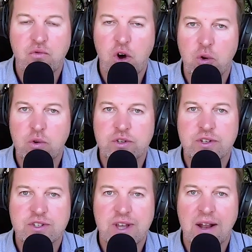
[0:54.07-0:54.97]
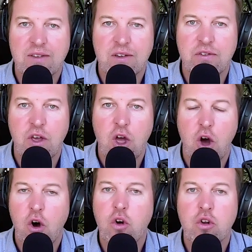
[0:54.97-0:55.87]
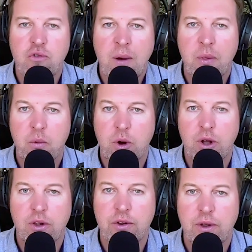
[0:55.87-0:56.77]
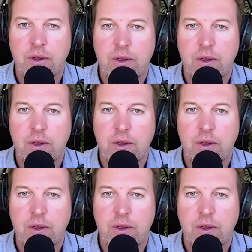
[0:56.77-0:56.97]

roles and sectors all around the world.